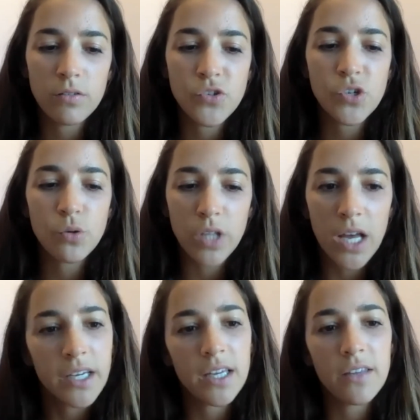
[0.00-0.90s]

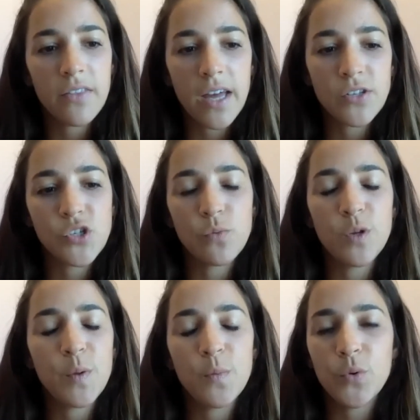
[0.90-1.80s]
lucky that so
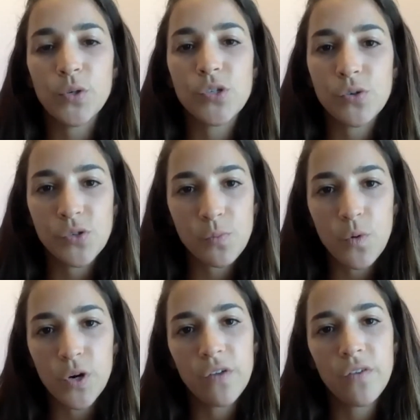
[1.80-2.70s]
many people were so
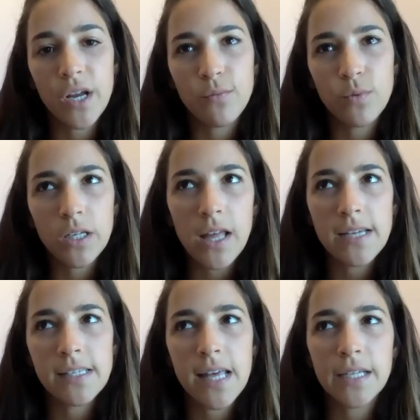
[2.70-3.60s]
supportive, and I
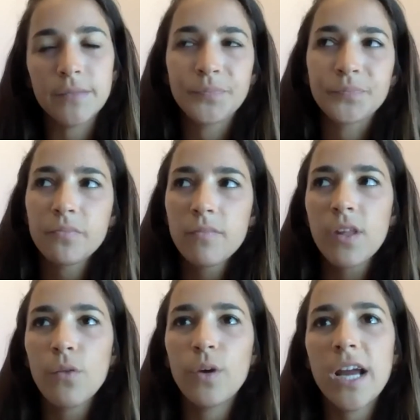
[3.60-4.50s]
realized that
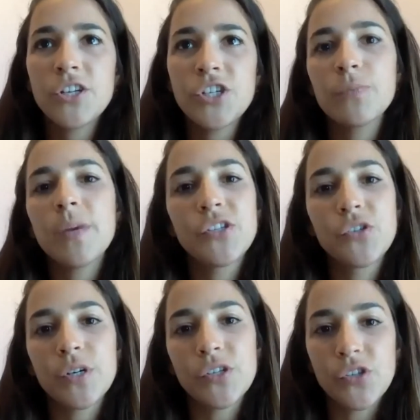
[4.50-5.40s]
when I shared my
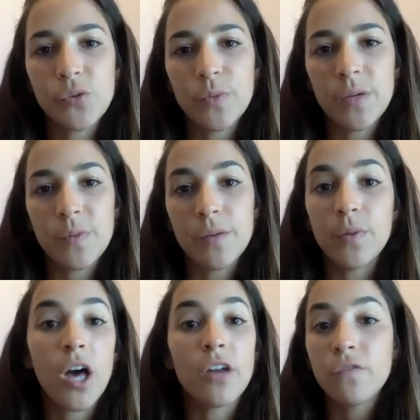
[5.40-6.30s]
story, so many
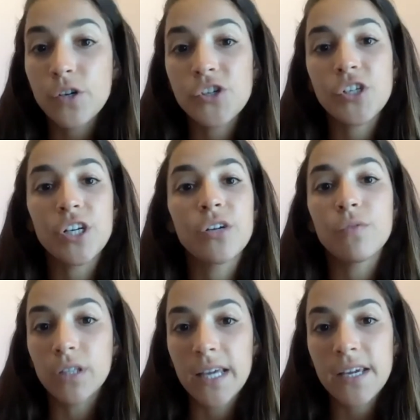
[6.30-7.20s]
people unfortunately could
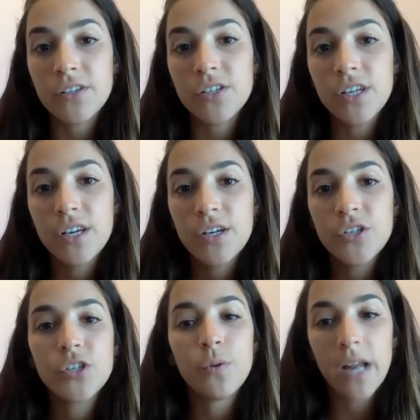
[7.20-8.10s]
relate
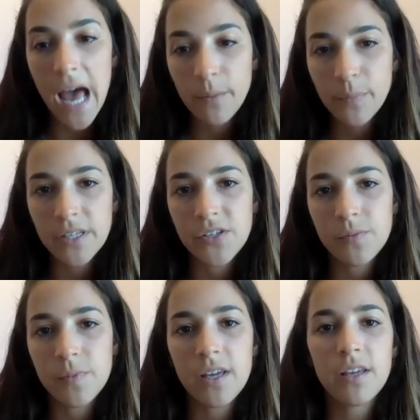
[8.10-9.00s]
to what happened to
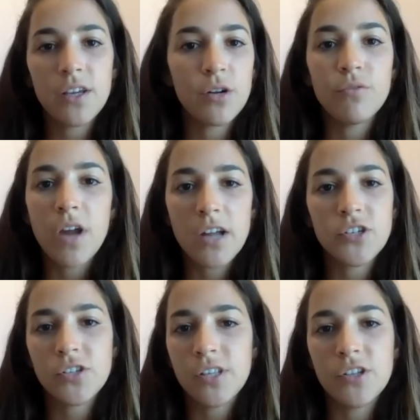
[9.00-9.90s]
me, not
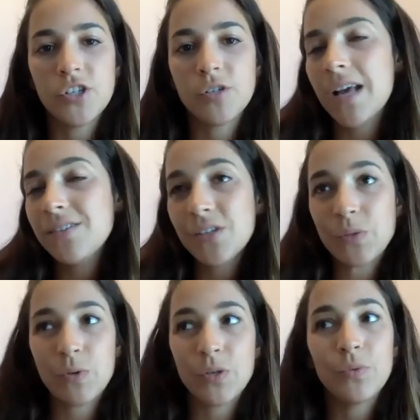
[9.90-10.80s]
just in the
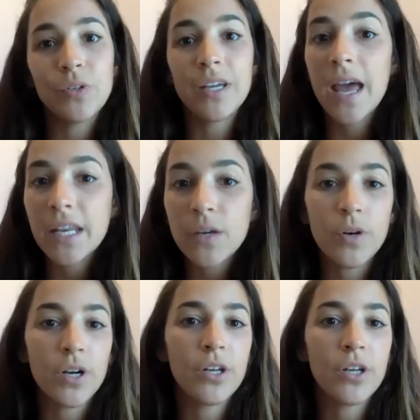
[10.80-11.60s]
gymnastics world, really anywhere.